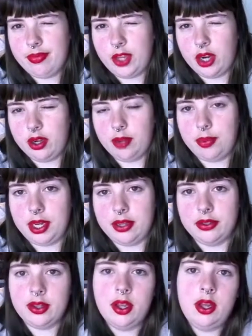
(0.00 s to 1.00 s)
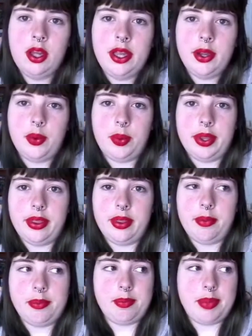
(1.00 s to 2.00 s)
yarn companies with
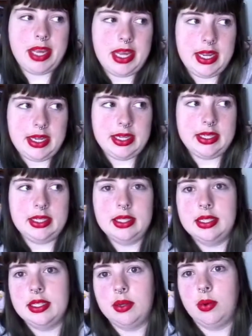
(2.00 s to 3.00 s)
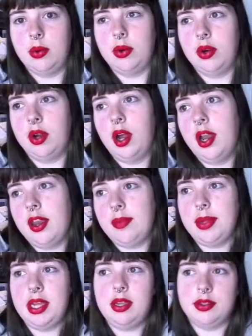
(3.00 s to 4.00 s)
bees or
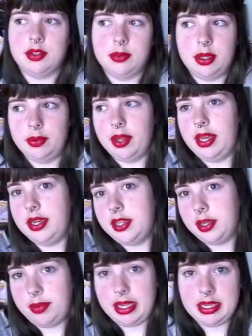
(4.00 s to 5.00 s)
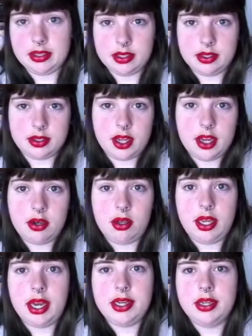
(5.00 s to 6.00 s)
honeybees or something related to bees in their title,
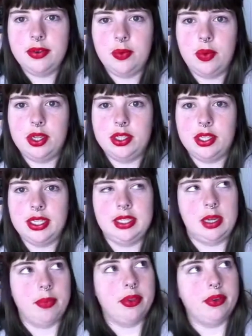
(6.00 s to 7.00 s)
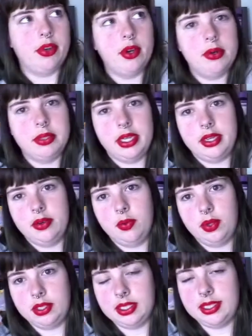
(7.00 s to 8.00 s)
and I didn't want to like step on their toes. I didn't want to